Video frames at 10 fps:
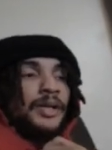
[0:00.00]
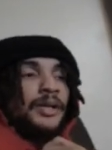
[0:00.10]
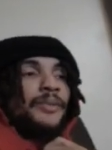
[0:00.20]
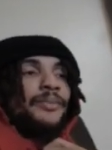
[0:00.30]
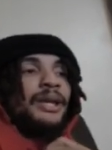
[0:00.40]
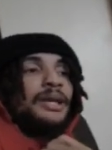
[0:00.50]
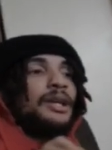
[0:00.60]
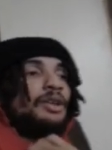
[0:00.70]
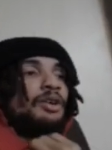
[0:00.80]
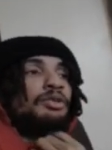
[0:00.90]
make it
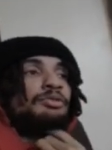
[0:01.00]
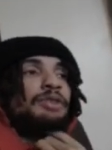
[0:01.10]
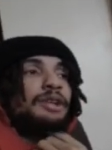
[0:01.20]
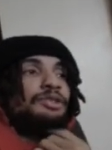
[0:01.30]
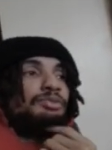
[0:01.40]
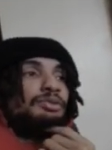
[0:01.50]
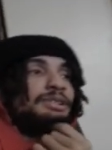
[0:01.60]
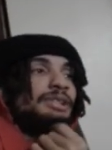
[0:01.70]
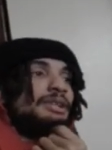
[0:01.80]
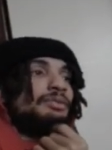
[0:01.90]
known that you
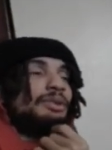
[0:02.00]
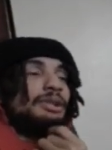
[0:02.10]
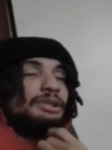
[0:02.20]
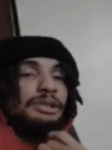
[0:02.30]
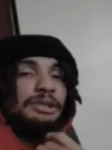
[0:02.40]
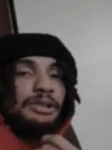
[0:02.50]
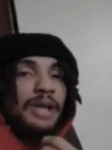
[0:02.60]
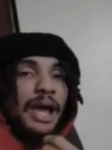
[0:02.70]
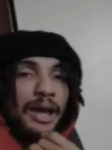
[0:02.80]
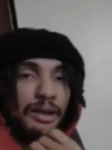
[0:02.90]
see what she
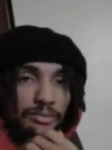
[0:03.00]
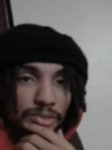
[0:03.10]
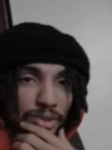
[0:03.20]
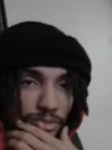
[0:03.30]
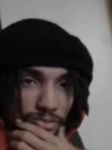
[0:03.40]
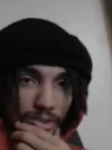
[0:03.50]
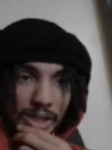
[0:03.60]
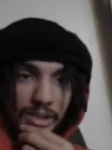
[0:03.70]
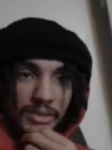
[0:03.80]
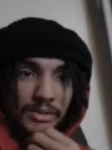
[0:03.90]
got, bro. Like,
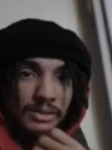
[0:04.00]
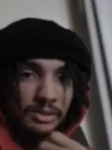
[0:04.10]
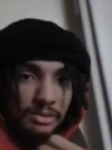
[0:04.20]
you know.